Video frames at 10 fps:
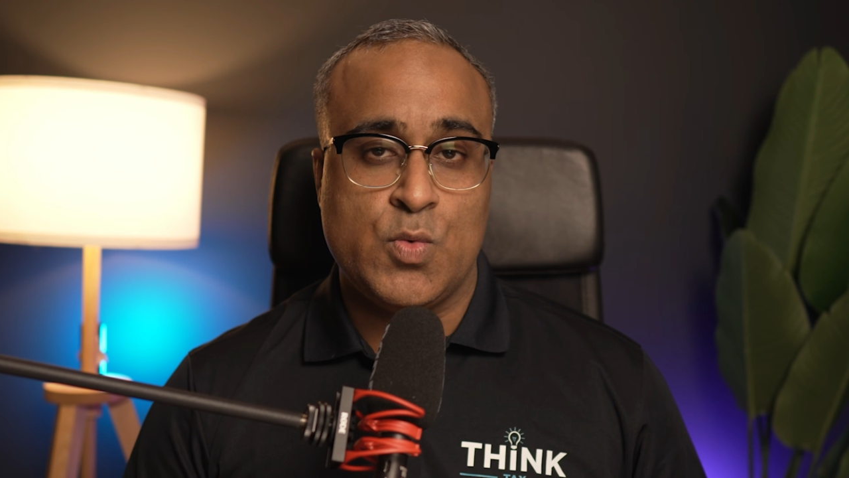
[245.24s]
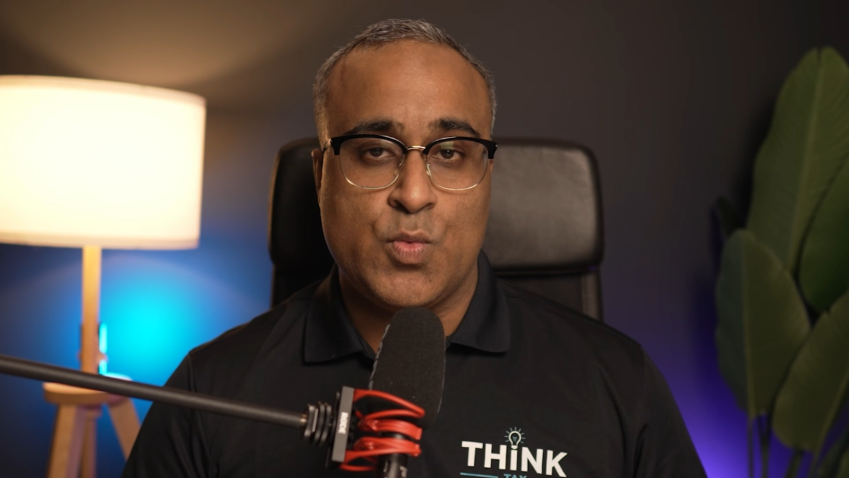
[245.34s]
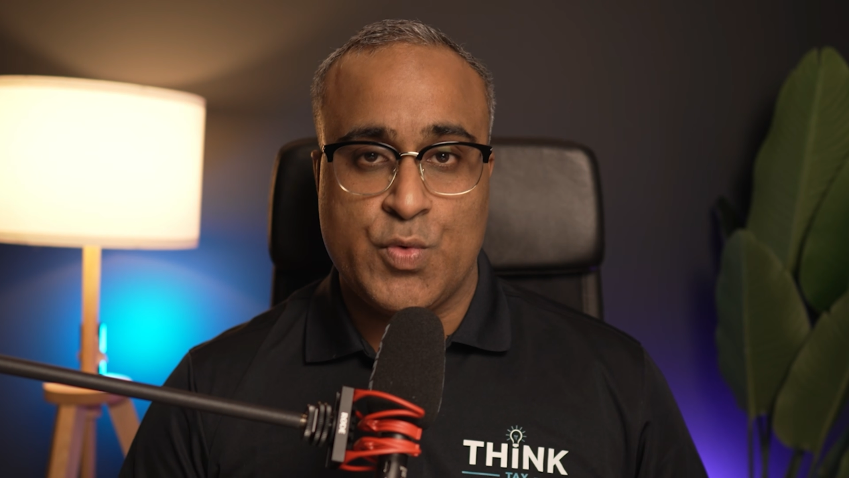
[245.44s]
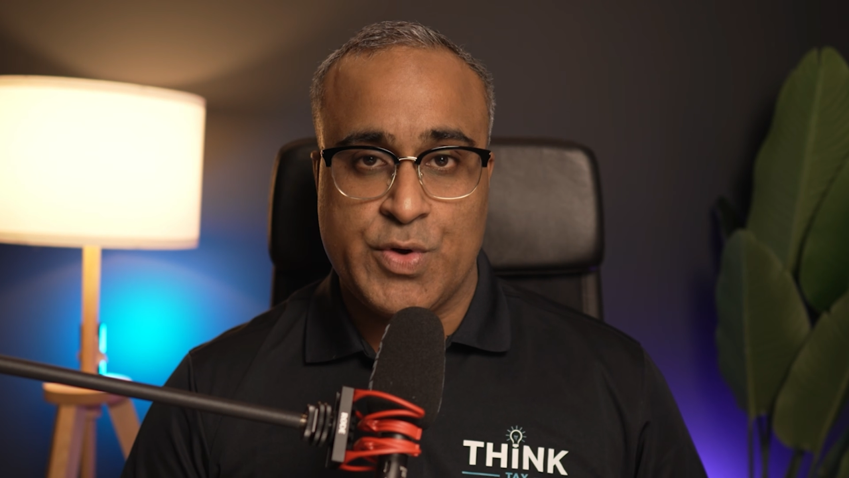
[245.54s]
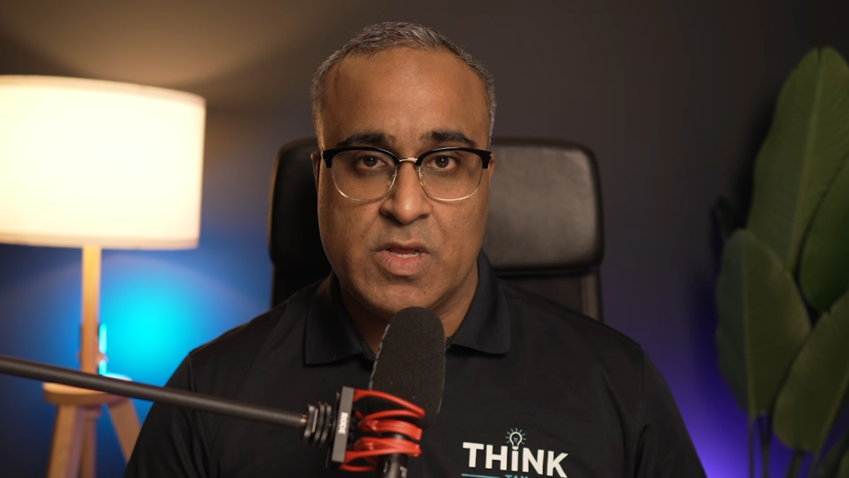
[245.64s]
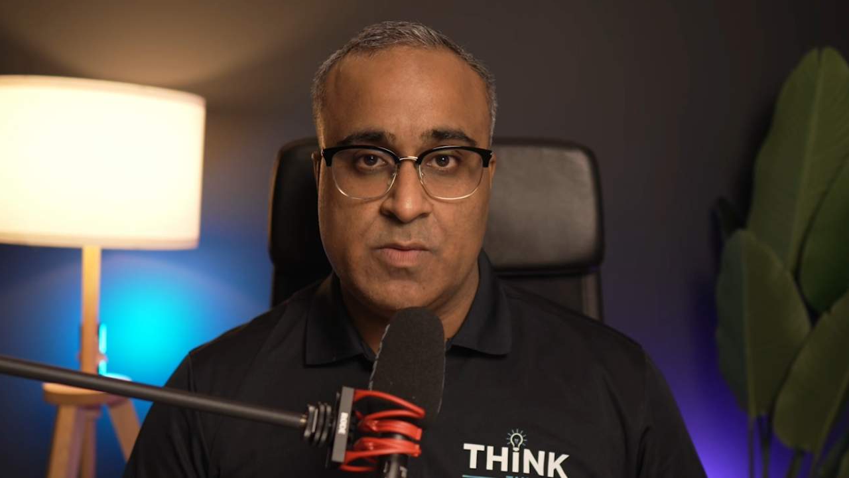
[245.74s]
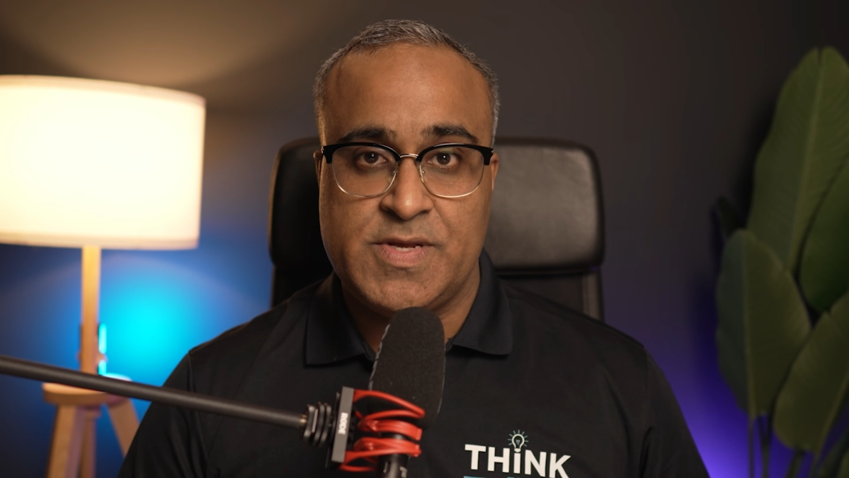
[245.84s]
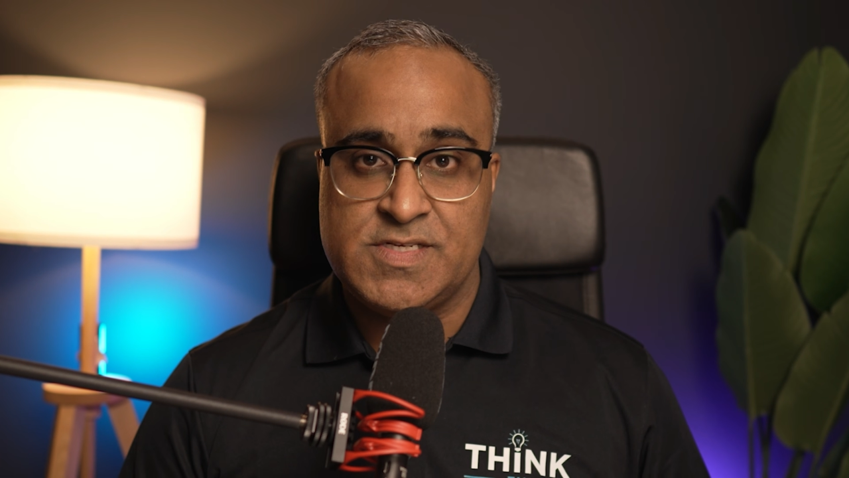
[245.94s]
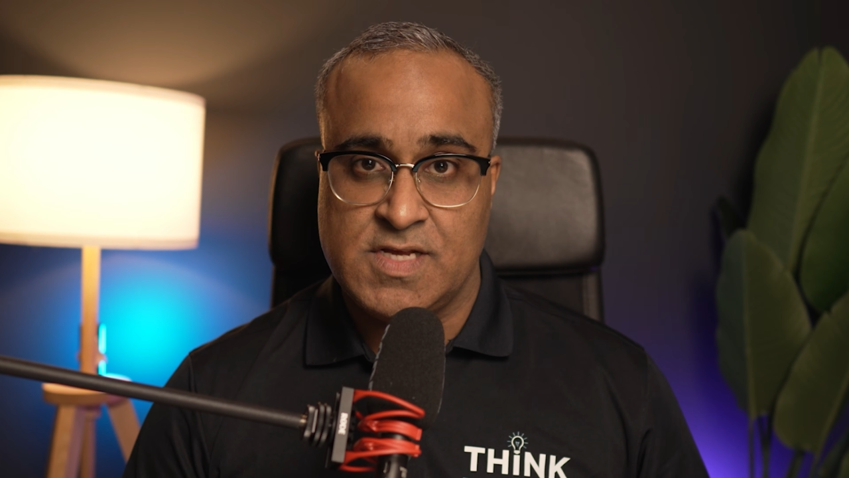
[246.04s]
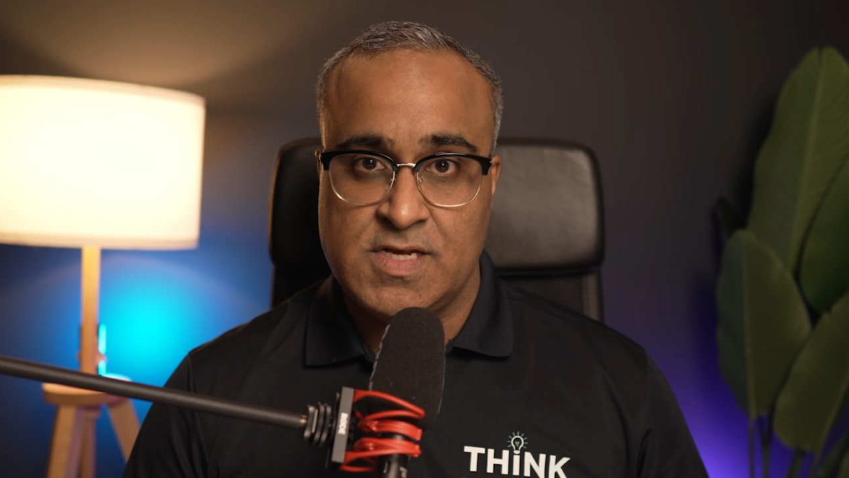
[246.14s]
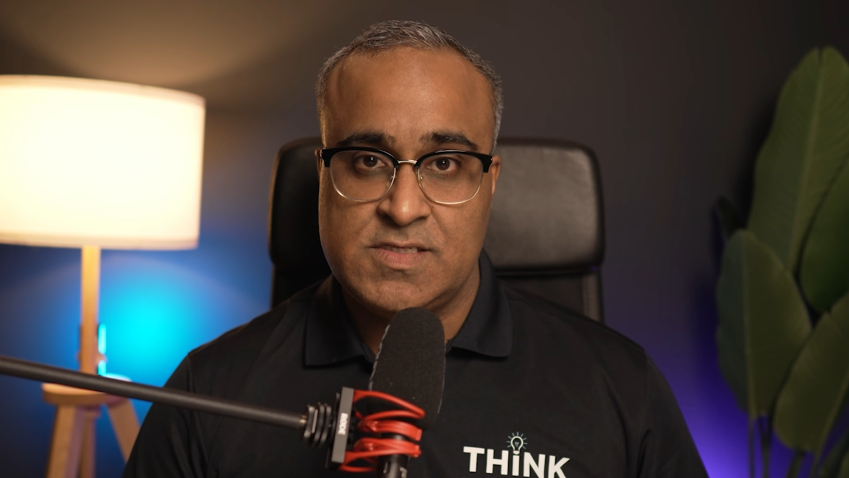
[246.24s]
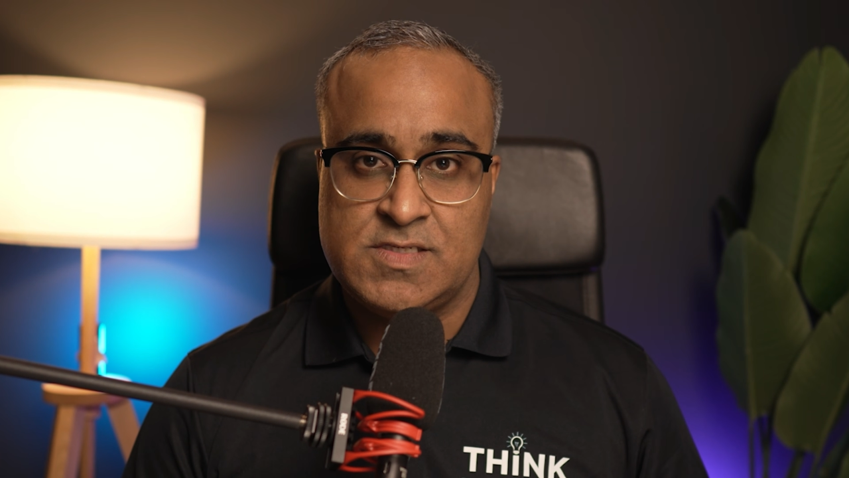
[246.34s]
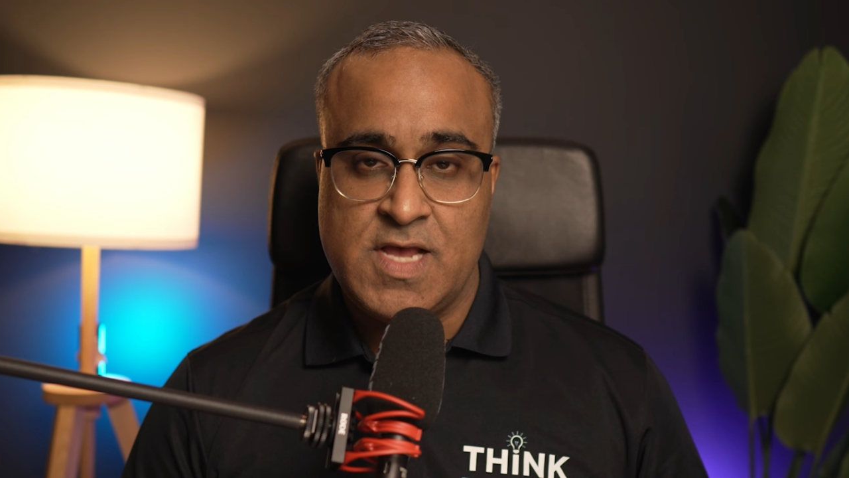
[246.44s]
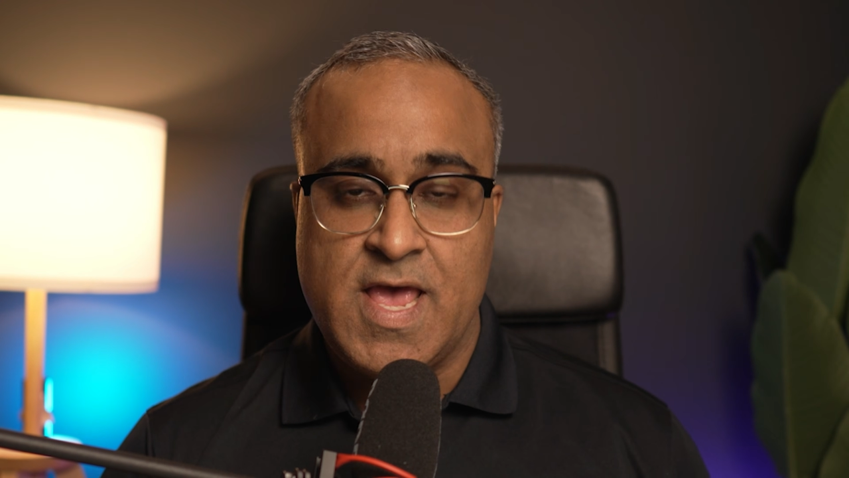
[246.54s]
real business